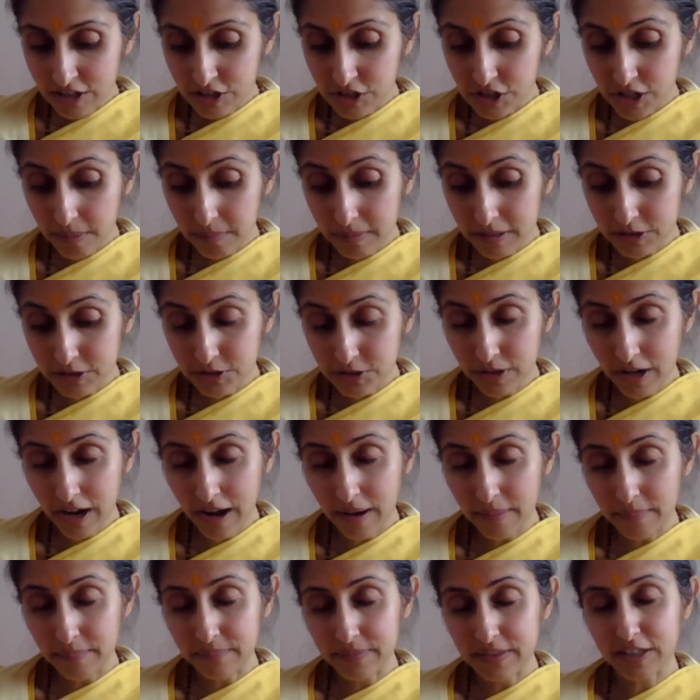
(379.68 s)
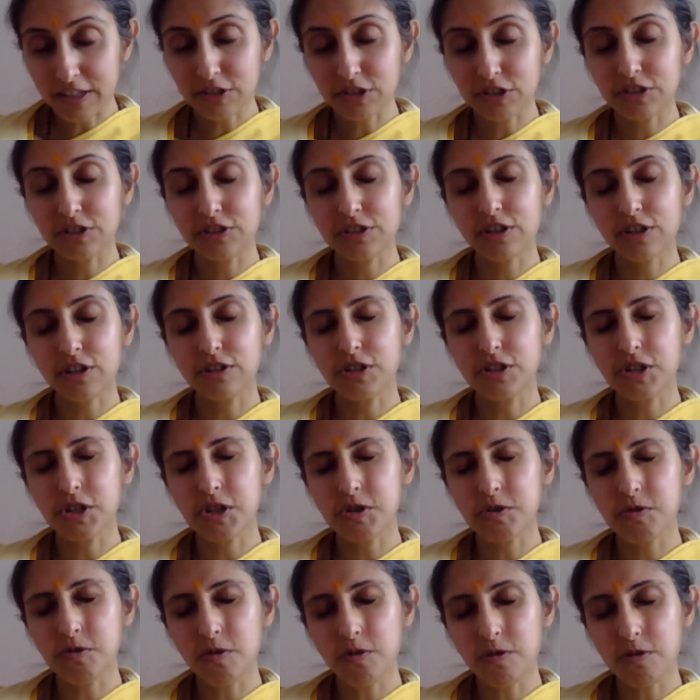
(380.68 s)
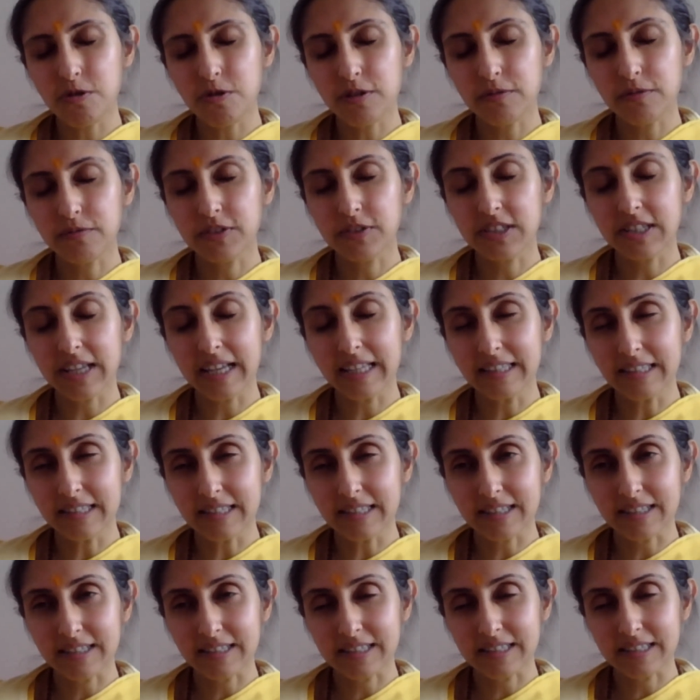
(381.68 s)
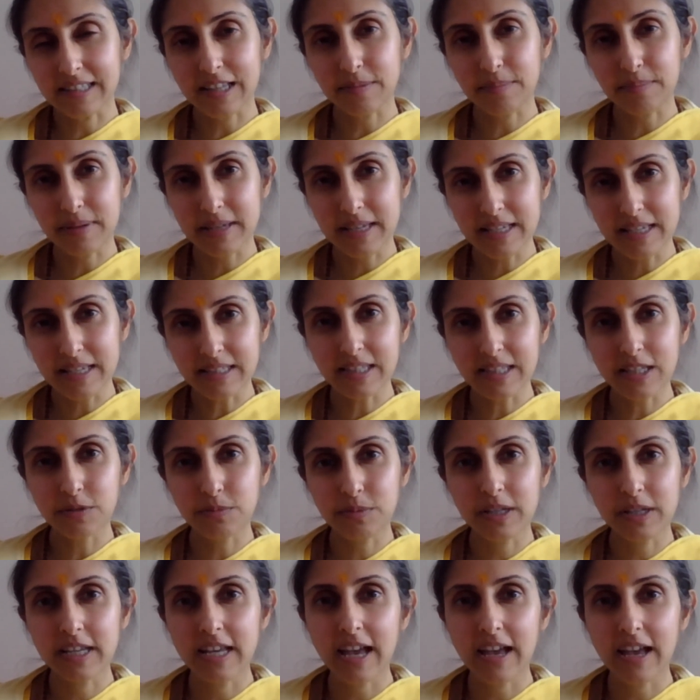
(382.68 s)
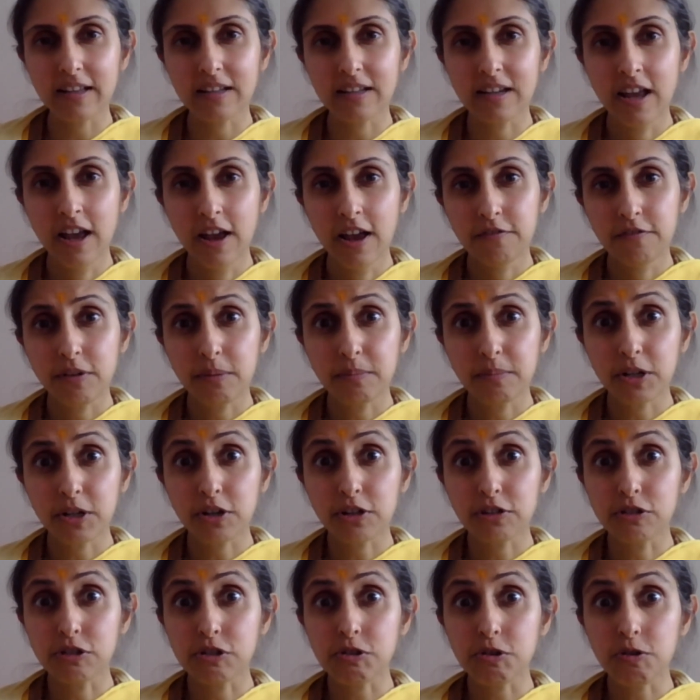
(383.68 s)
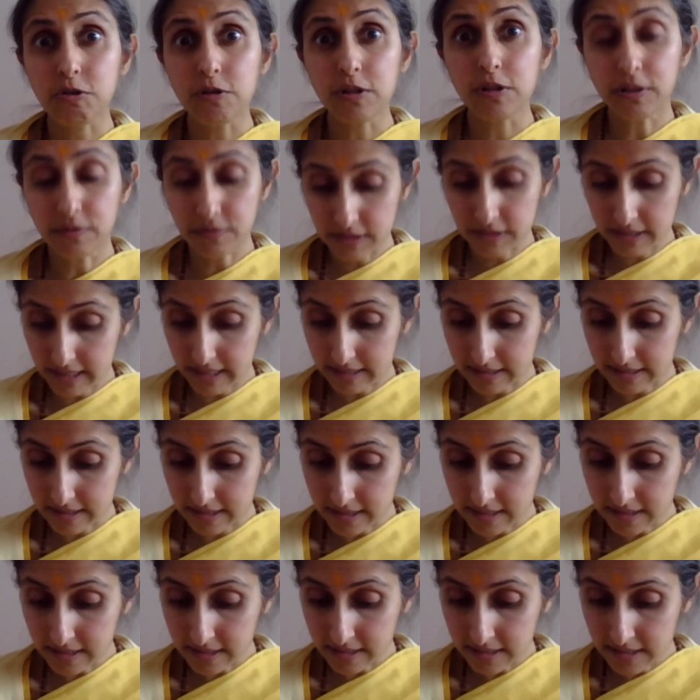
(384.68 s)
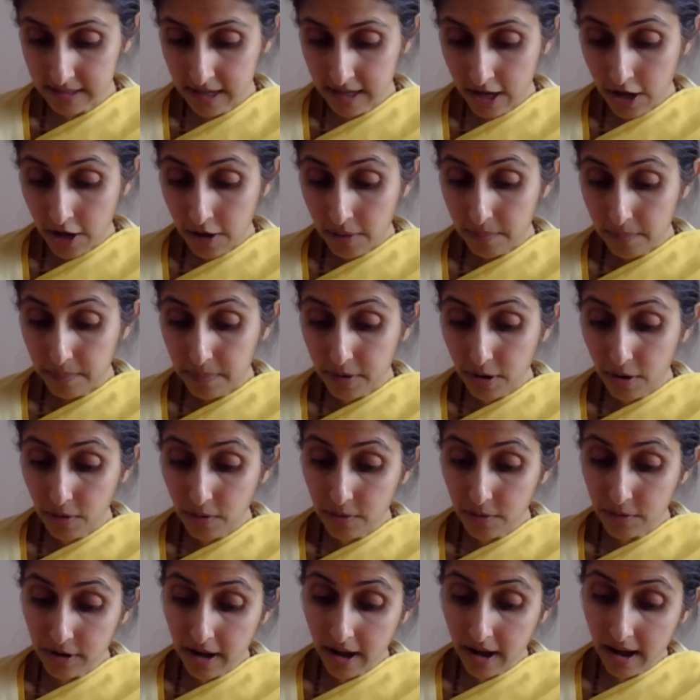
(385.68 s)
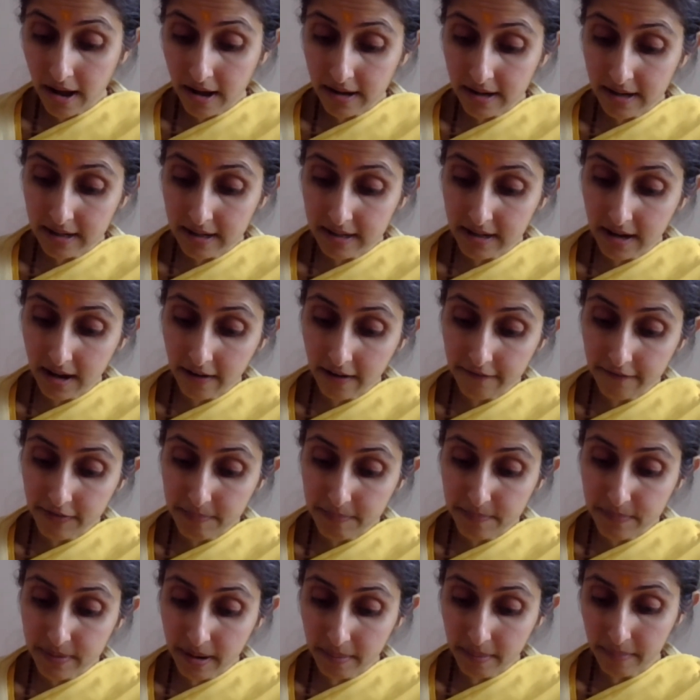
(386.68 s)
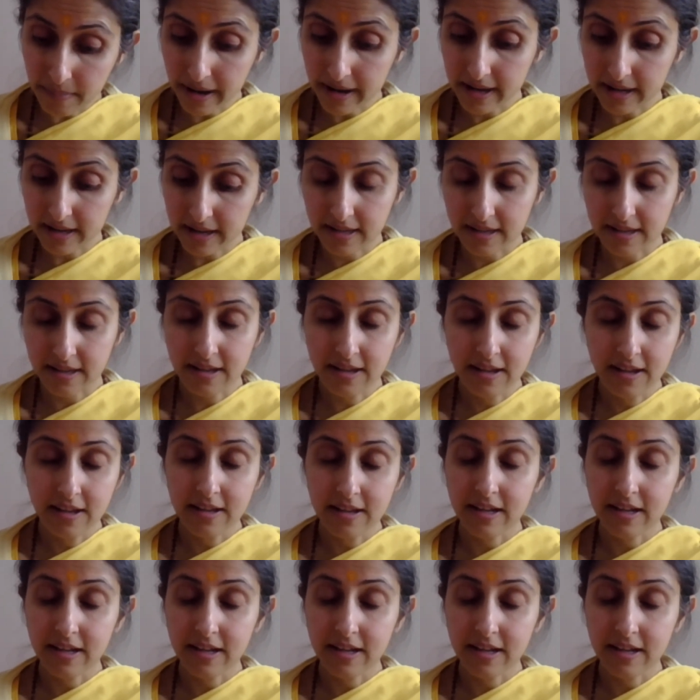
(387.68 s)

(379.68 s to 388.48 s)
Shamasukham, that's control of senses, that peace that we get from the control of senses. Prodangana vibramaihi,